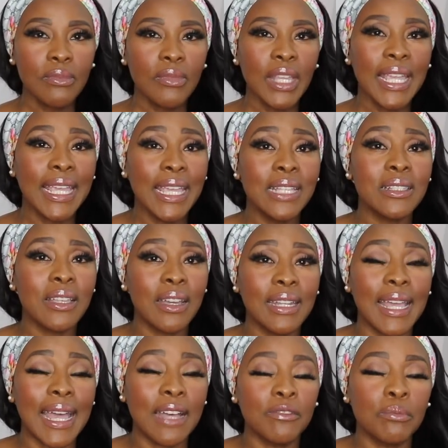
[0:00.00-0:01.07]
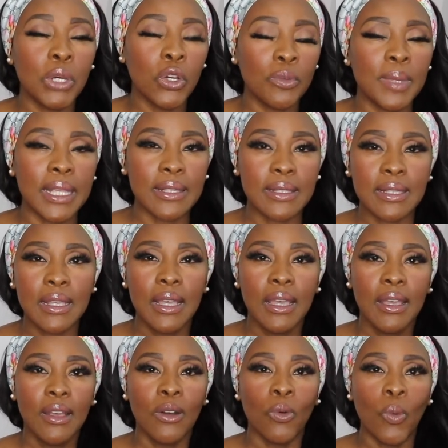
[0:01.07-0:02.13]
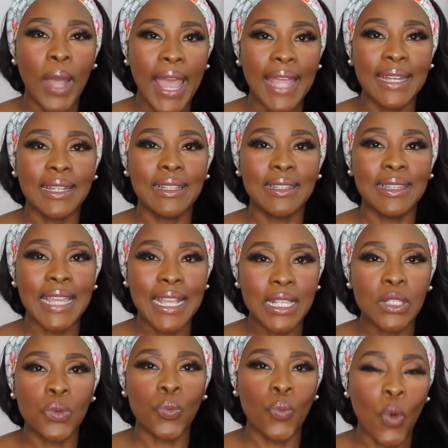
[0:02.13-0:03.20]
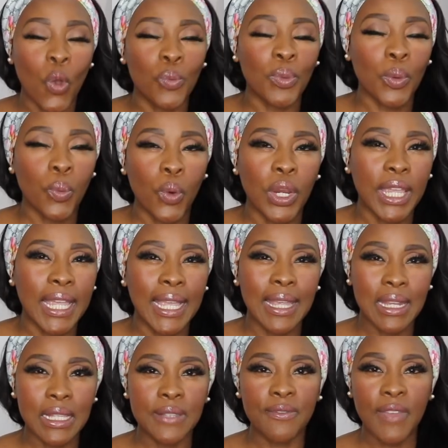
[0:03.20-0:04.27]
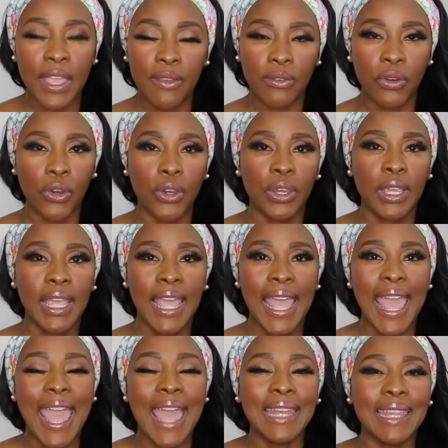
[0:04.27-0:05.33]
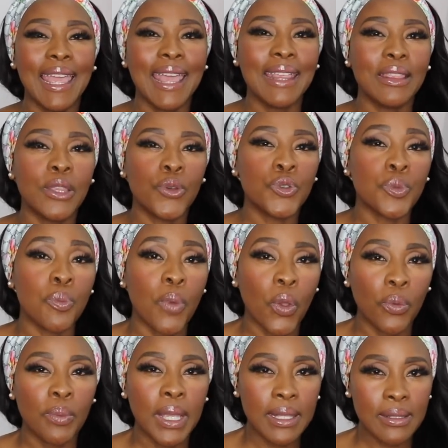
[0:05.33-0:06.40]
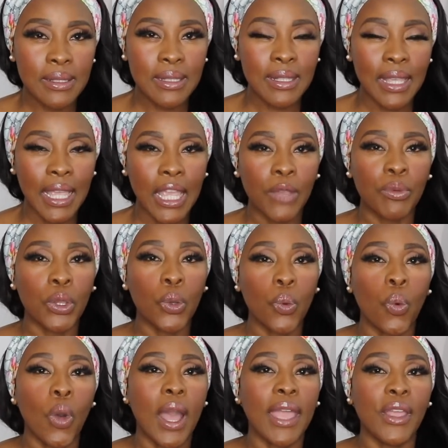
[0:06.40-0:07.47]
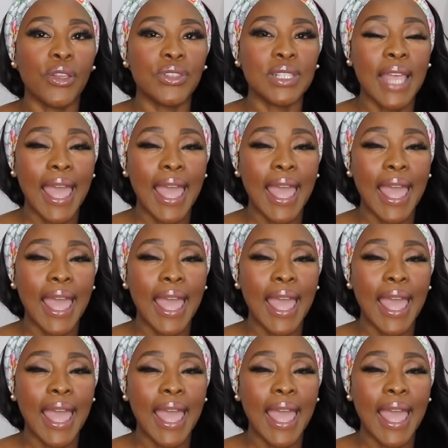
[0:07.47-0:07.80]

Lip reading: he's gonna have moments when things won't be working in his favor. And in those moments, he requires